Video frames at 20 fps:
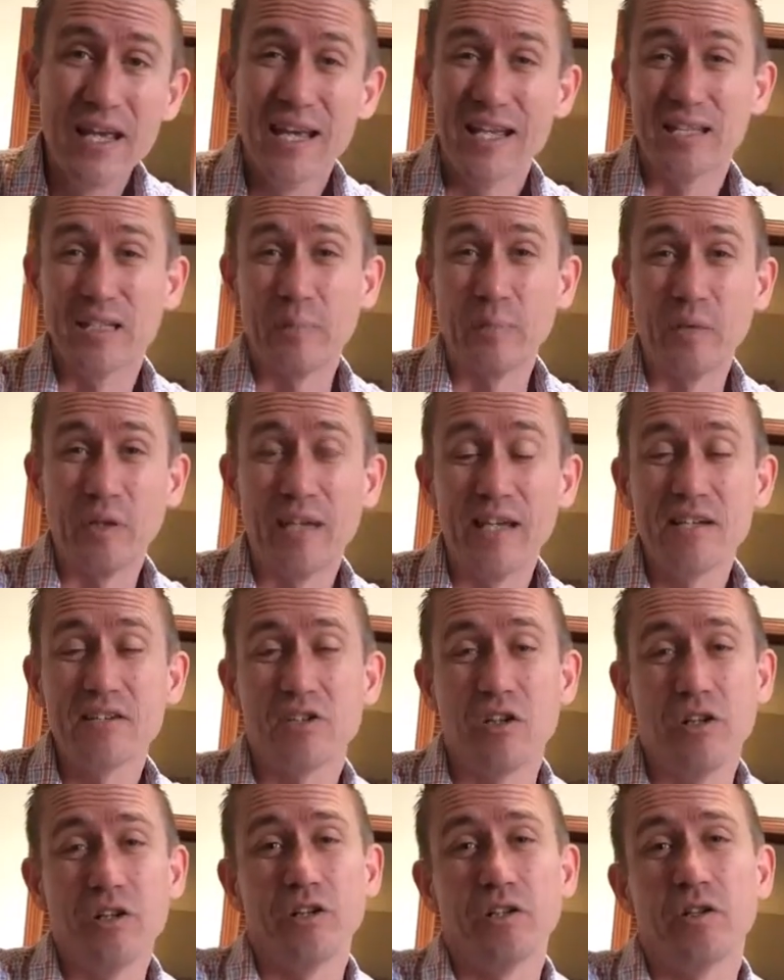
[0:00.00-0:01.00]
It's a place
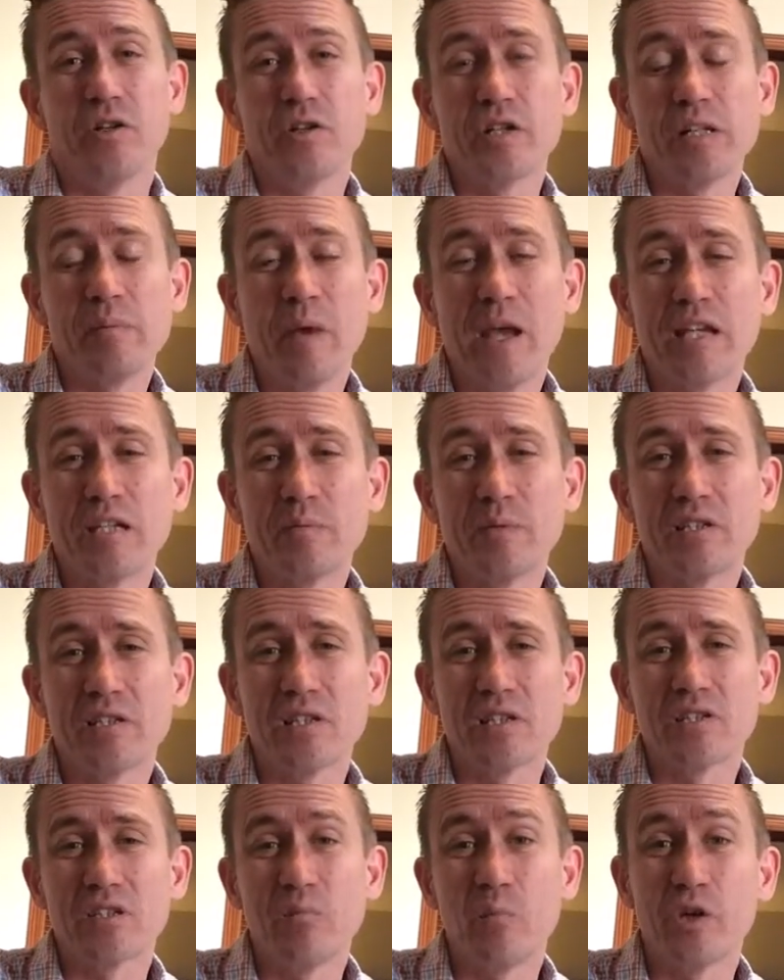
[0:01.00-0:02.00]
on your learning management
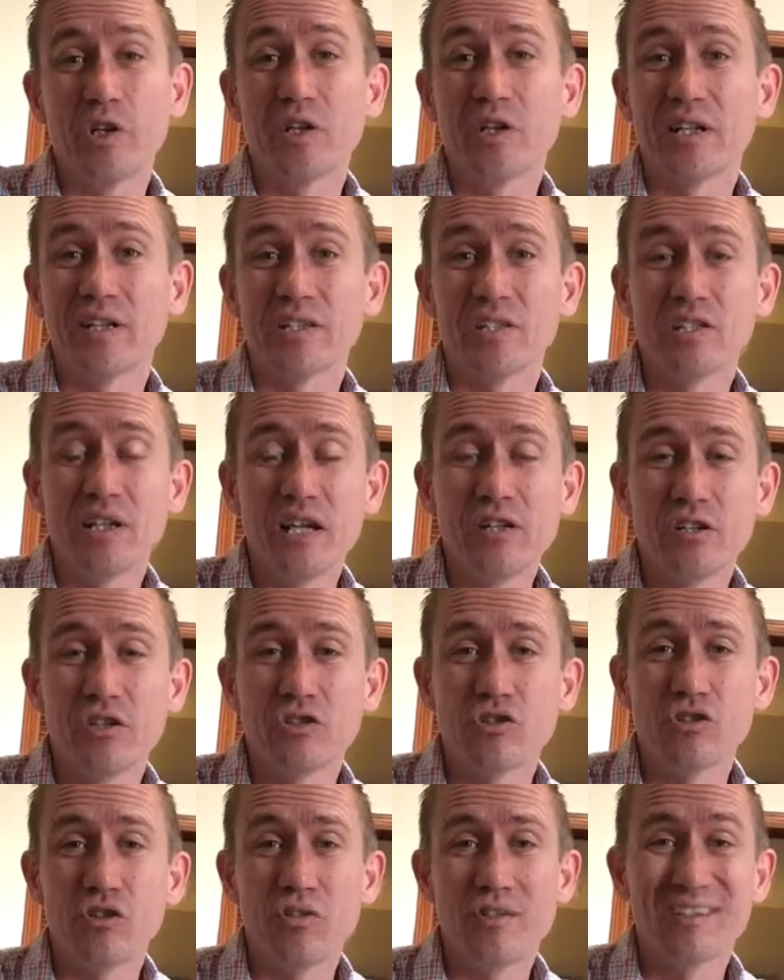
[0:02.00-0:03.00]
system where you can send your
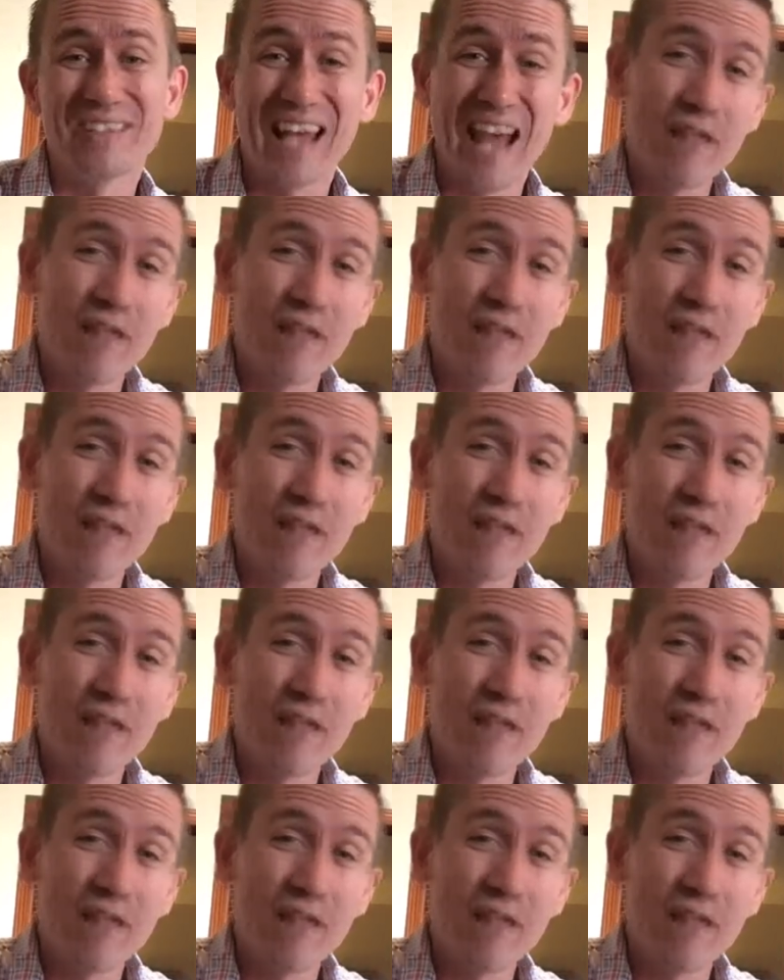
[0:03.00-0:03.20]
students.